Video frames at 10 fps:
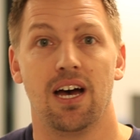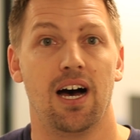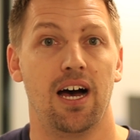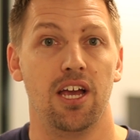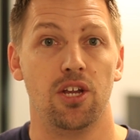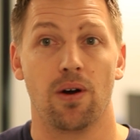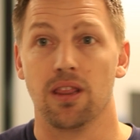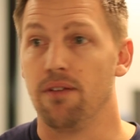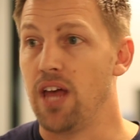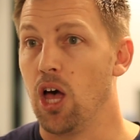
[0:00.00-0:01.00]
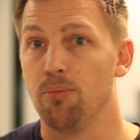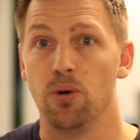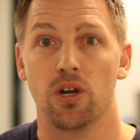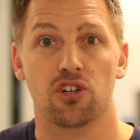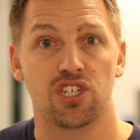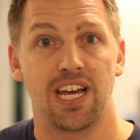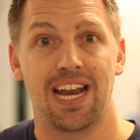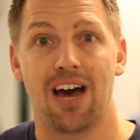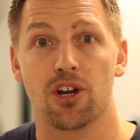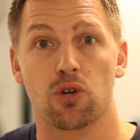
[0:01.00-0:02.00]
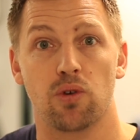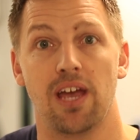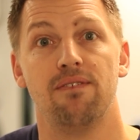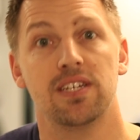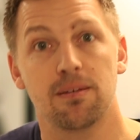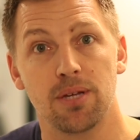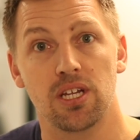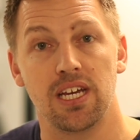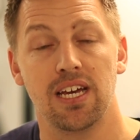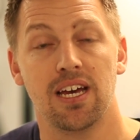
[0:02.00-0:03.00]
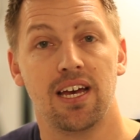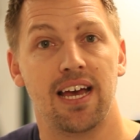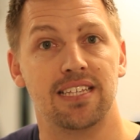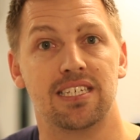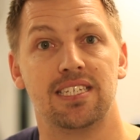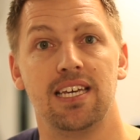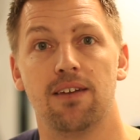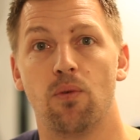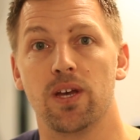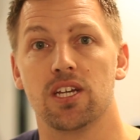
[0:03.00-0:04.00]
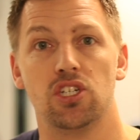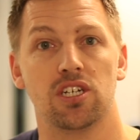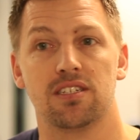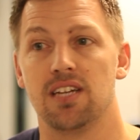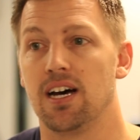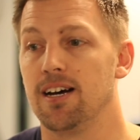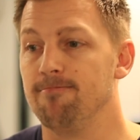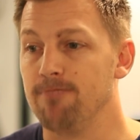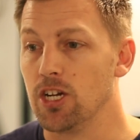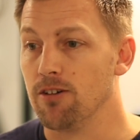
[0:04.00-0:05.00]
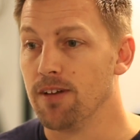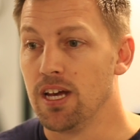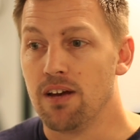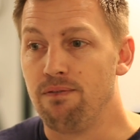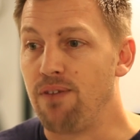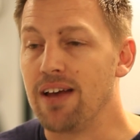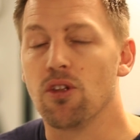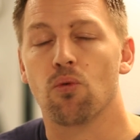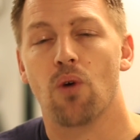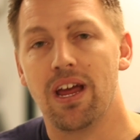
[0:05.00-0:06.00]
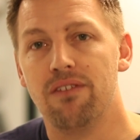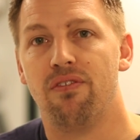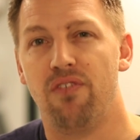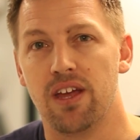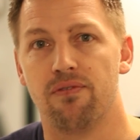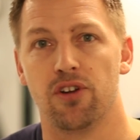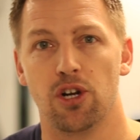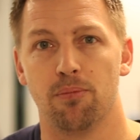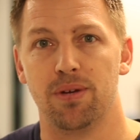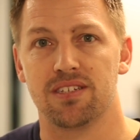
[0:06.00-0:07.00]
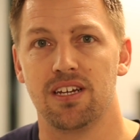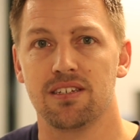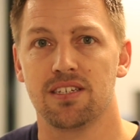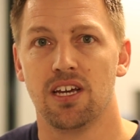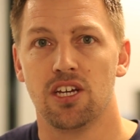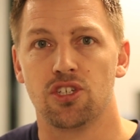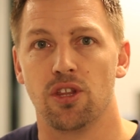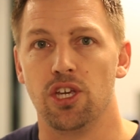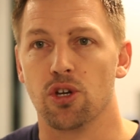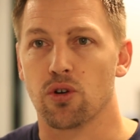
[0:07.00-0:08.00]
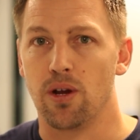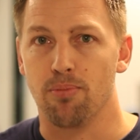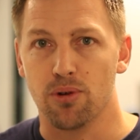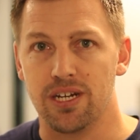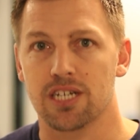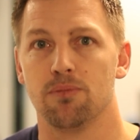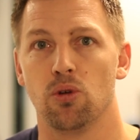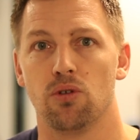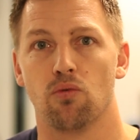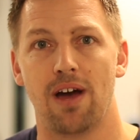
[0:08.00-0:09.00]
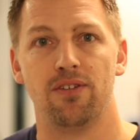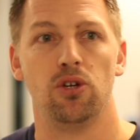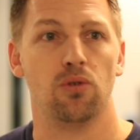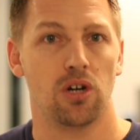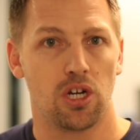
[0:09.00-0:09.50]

I'd love to help you understand how to create visibility and see if we can just, find the right fit for your business so that you create predictable revenue,